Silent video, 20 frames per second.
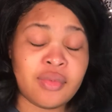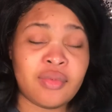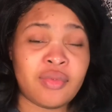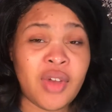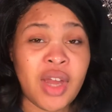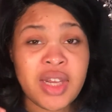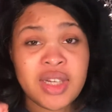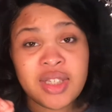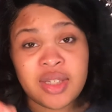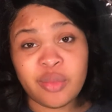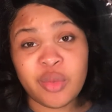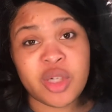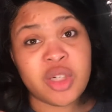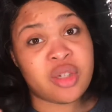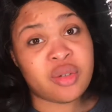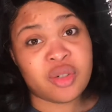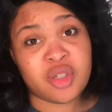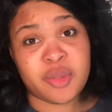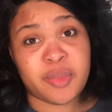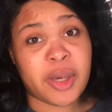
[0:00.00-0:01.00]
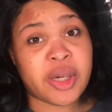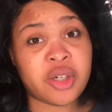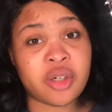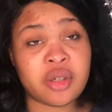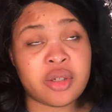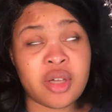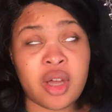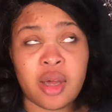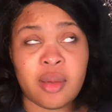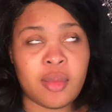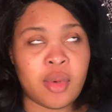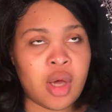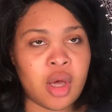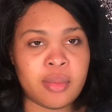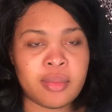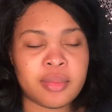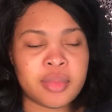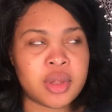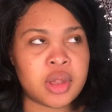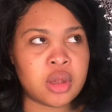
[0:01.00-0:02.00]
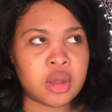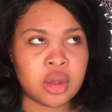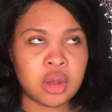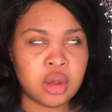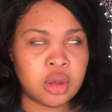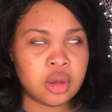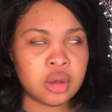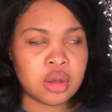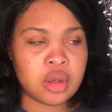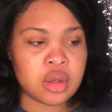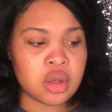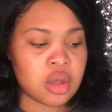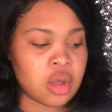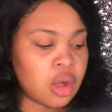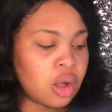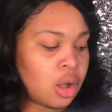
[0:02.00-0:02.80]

Find someone to respect your time leaves.